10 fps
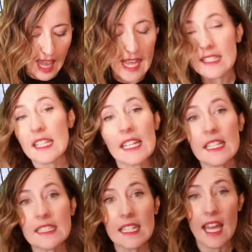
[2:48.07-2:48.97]
And
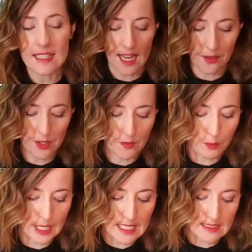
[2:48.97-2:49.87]
in and out
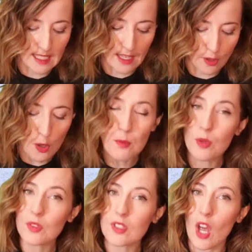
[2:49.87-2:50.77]
of weeks and
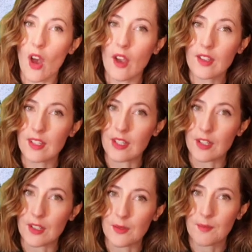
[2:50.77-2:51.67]
almost a
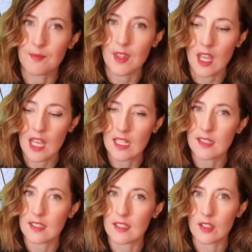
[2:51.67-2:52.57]
year,
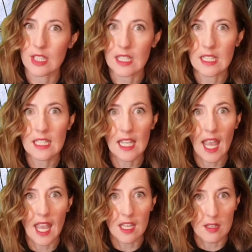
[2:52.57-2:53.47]
till he
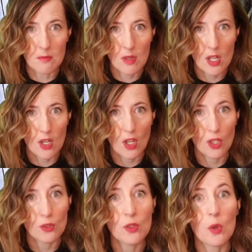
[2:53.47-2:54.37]
came
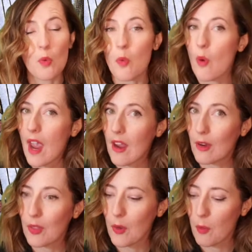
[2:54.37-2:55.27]
to
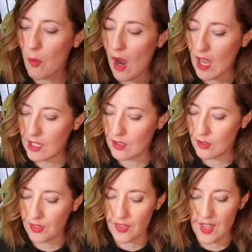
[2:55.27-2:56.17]
where the
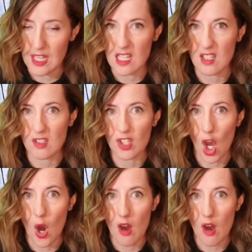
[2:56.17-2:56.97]
wild things are.